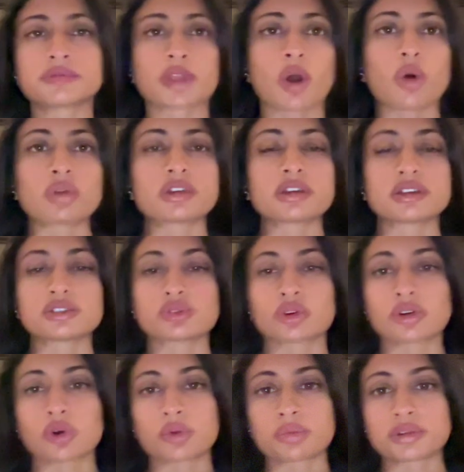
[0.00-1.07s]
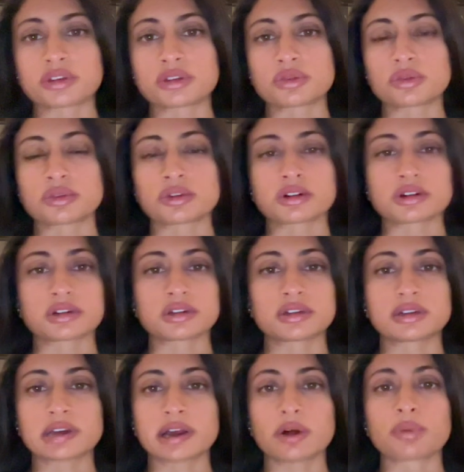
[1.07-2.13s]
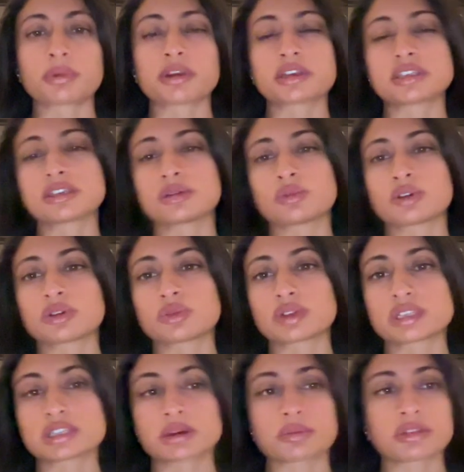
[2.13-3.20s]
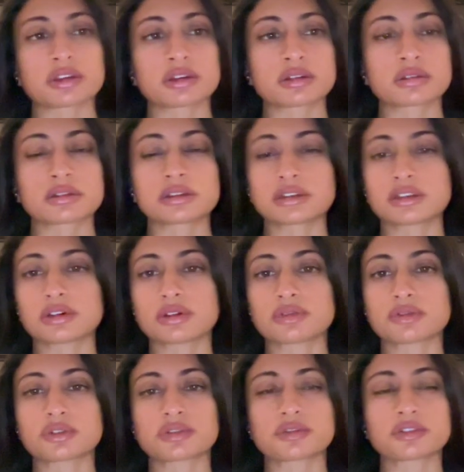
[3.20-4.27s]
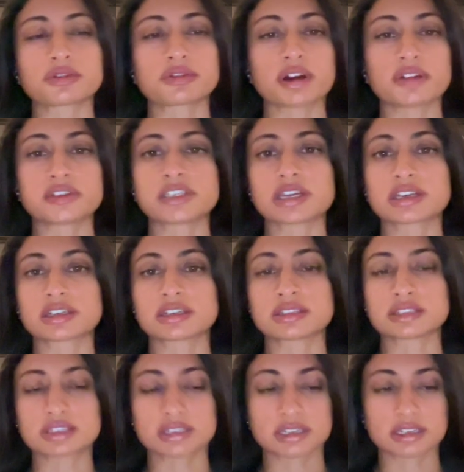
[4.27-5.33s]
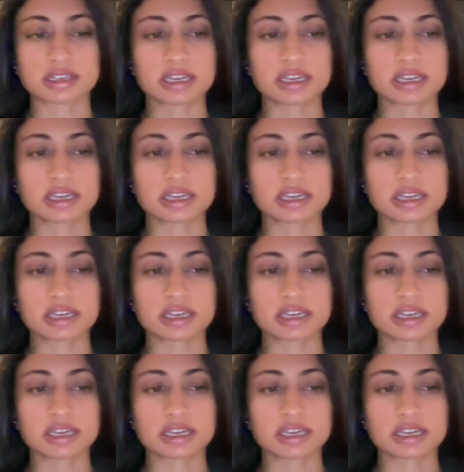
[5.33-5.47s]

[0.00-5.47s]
holding a door open or helping someone with something, for 5 seconds.